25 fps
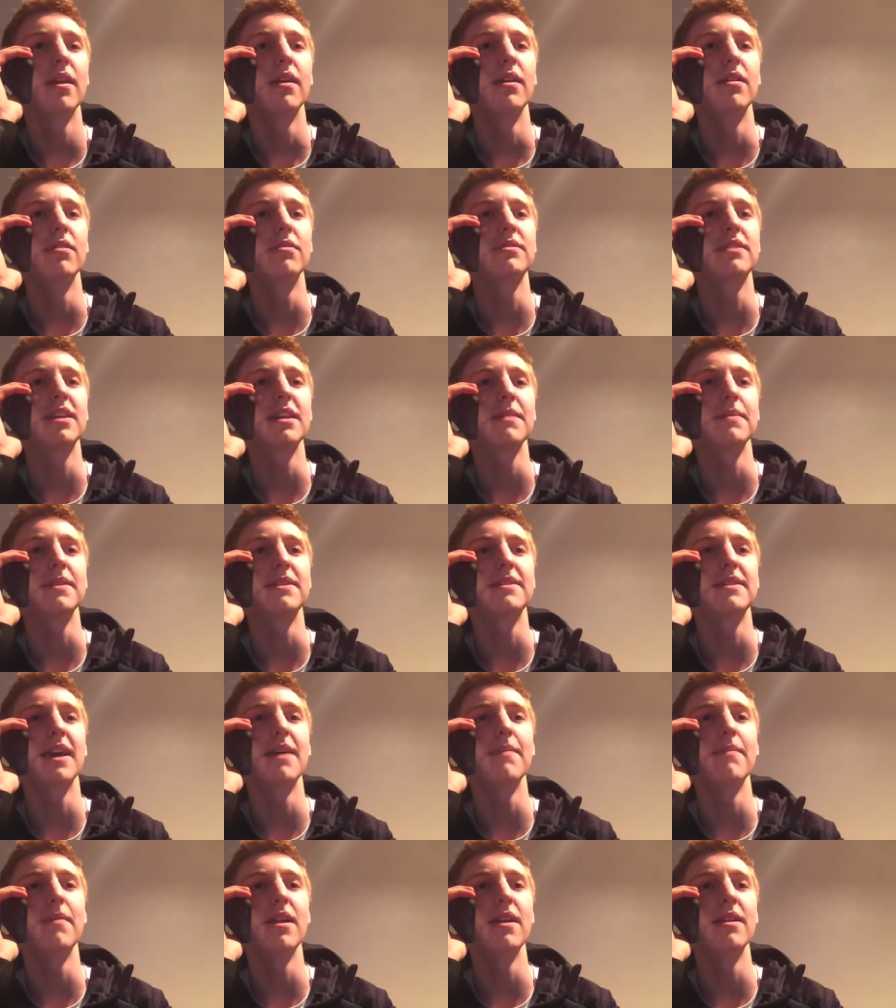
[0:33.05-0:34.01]
It will take me
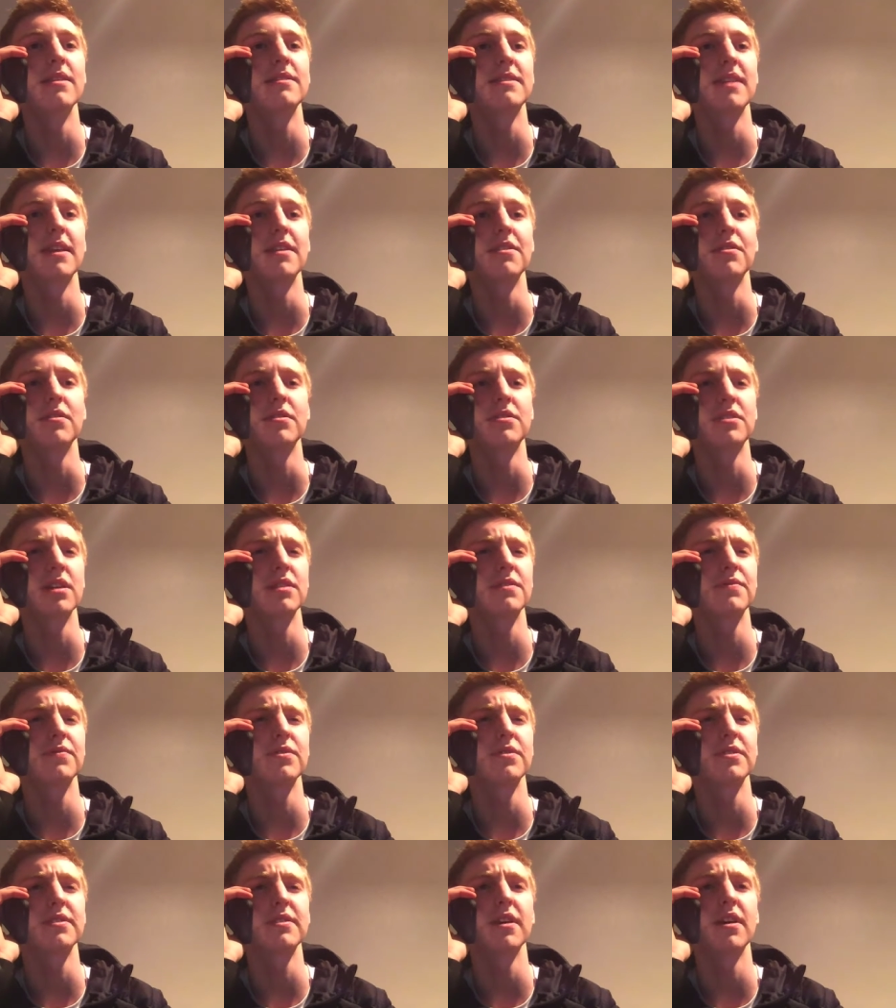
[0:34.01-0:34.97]
10 minutes, and then you can judge
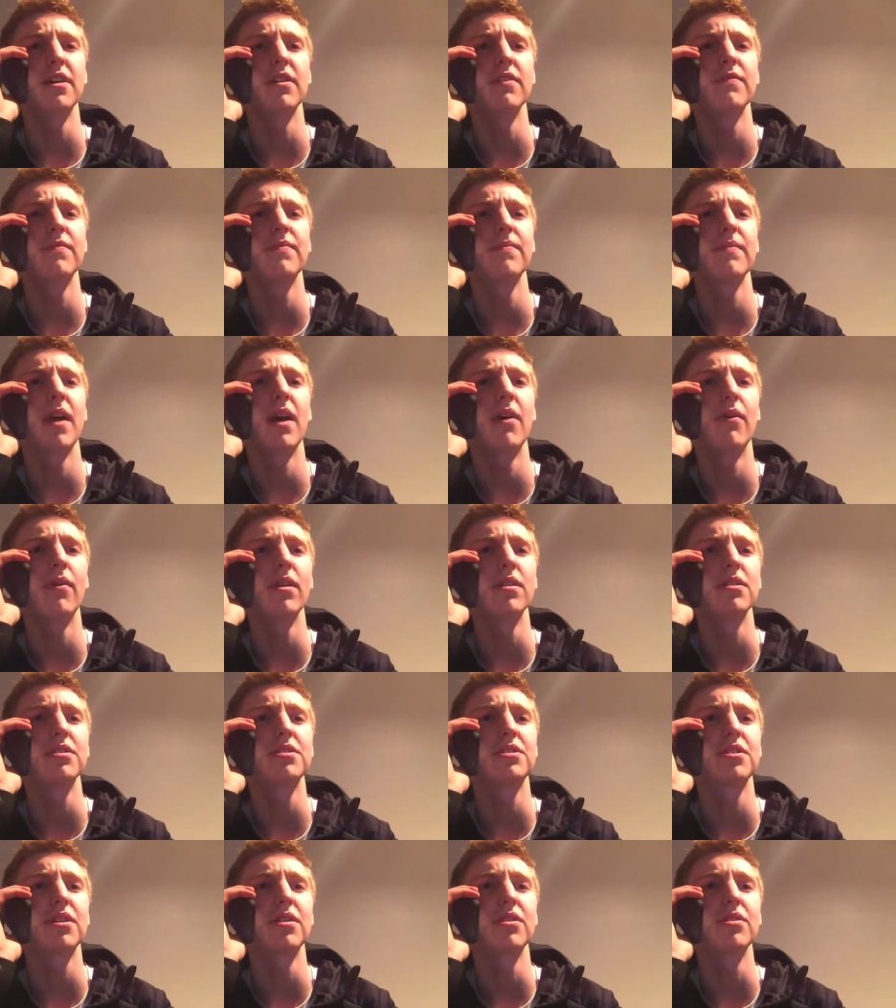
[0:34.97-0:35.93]
for yourself. I want
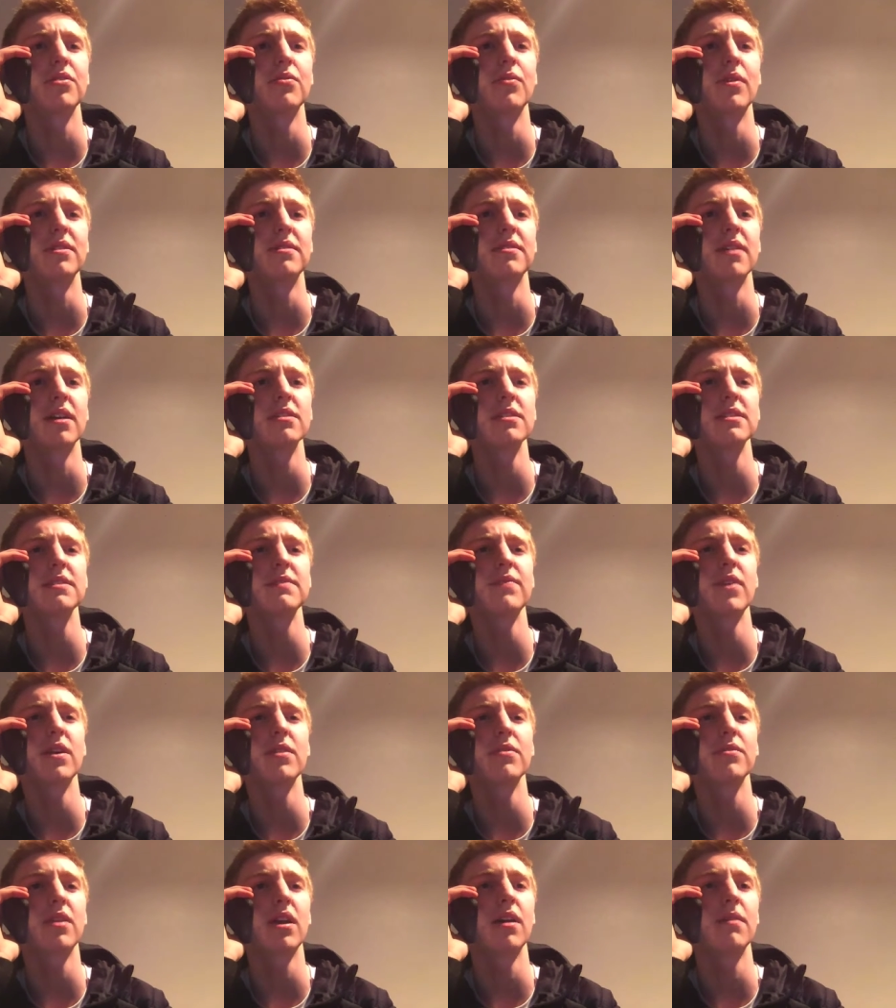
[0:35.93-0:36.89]
to show you what dozens of
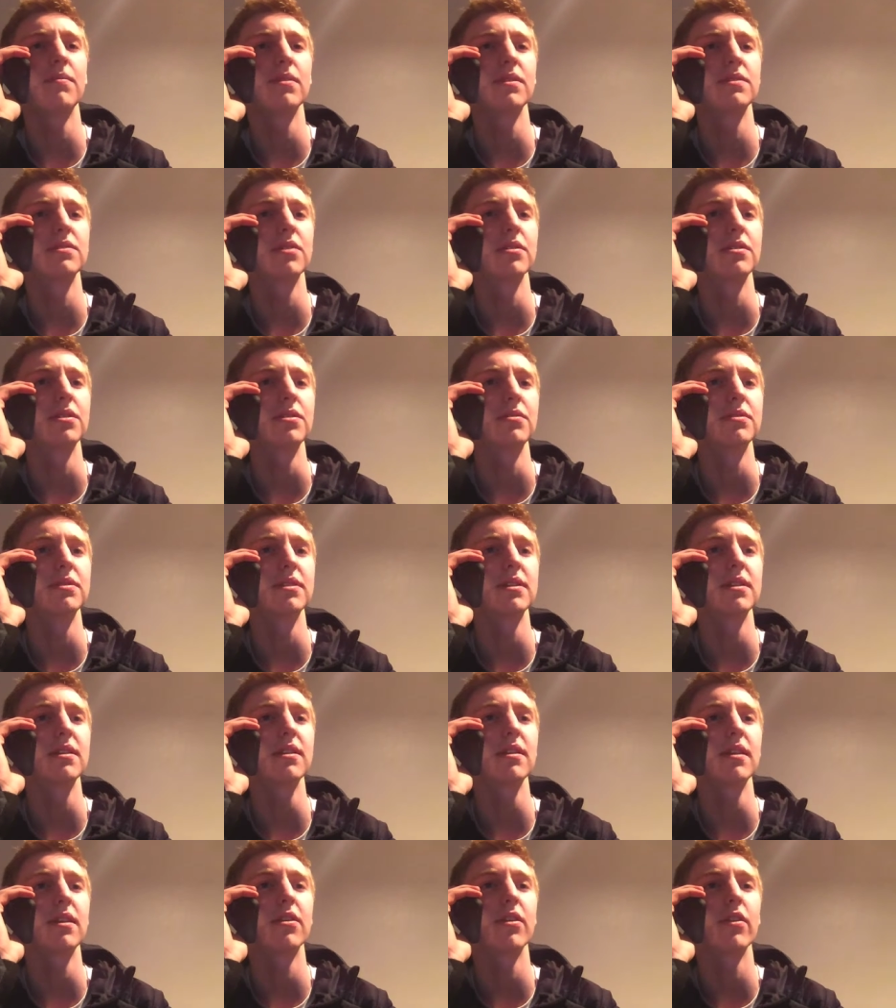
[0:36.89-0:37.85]
other companies are
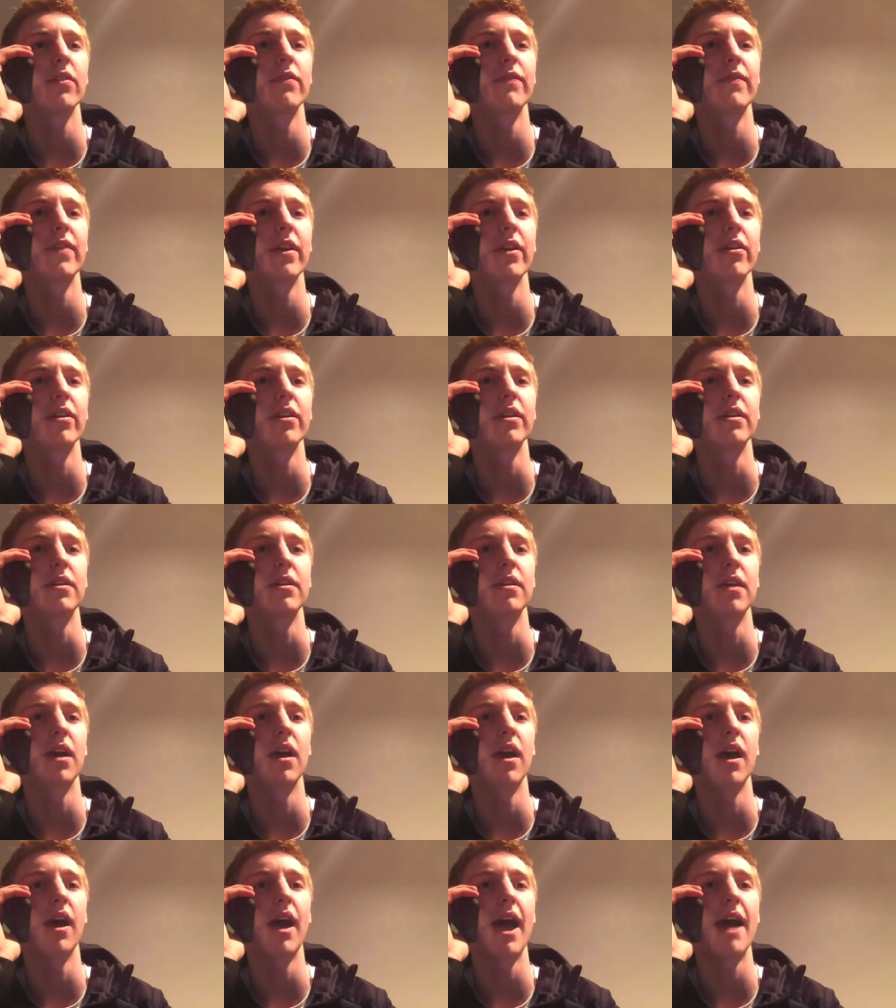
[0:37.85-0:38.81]
using and are very
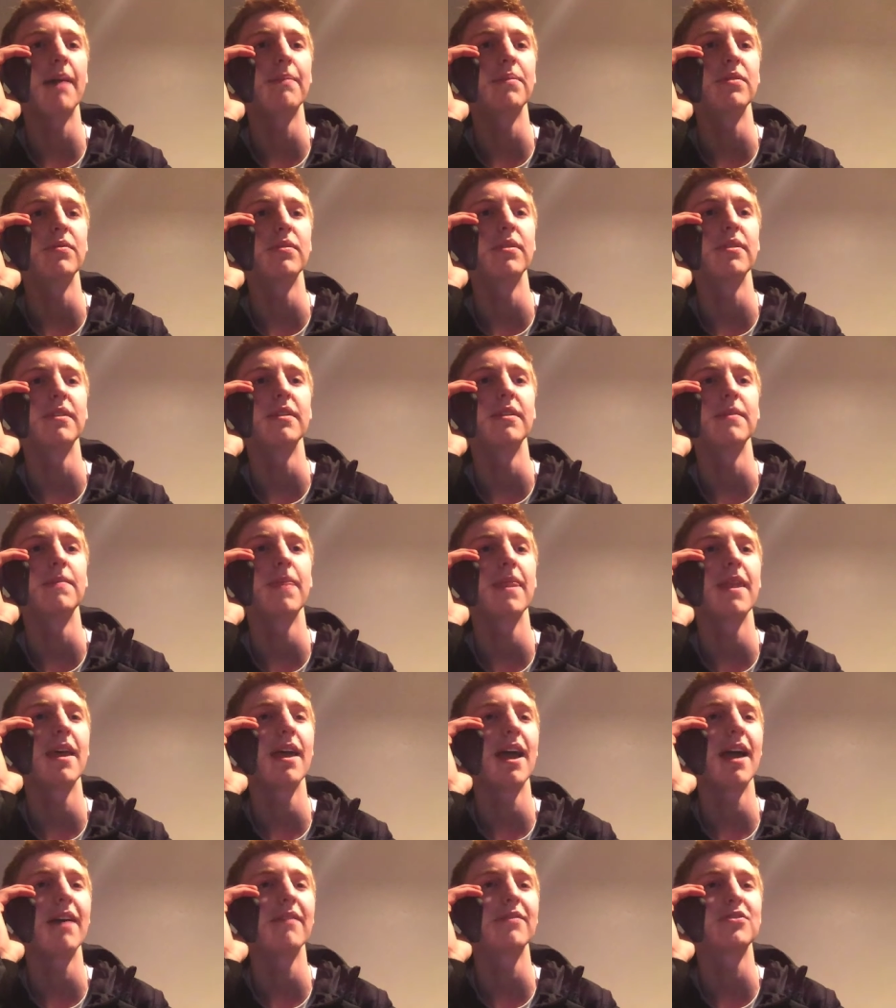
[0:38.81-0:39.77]
happy with it,
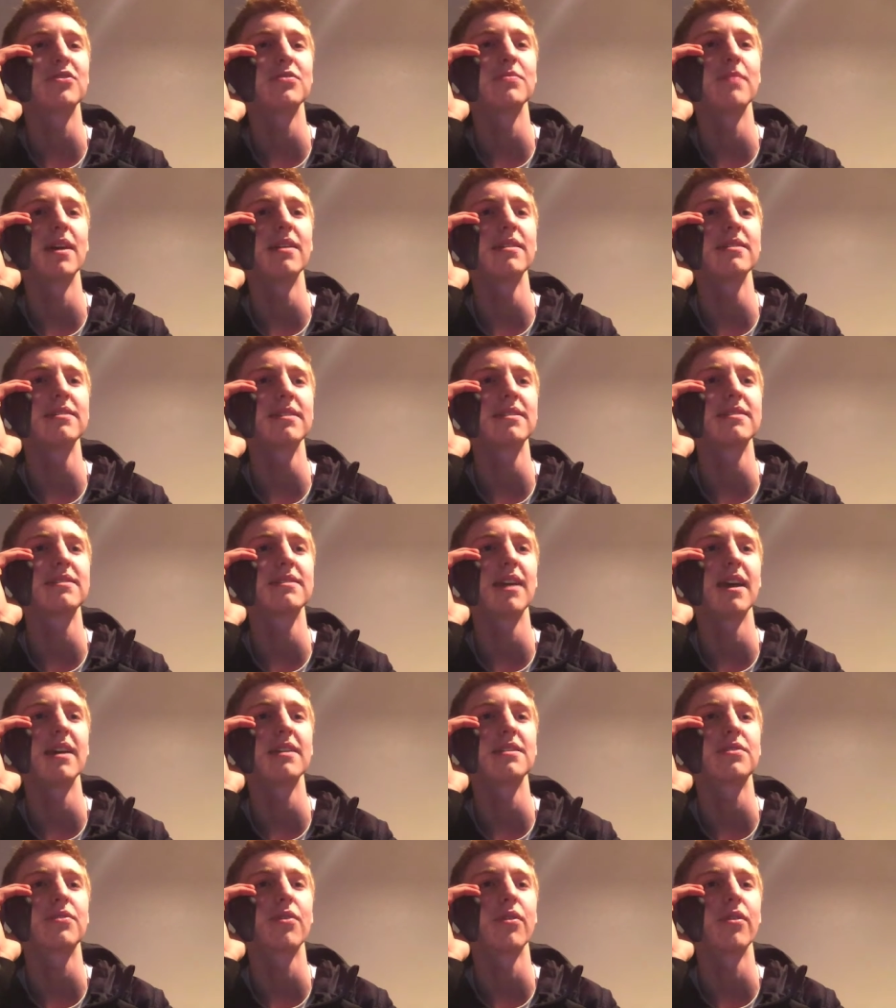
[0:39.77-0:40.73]
having tremendous
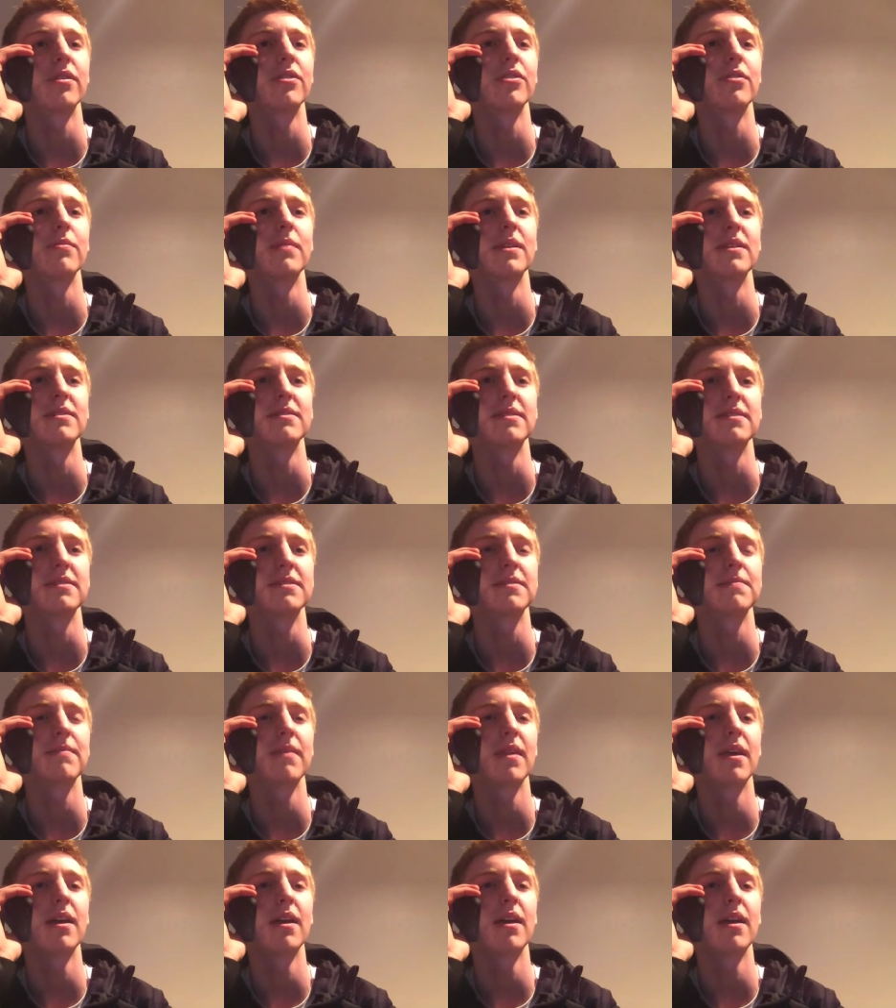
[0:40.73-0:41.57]
success growing their business.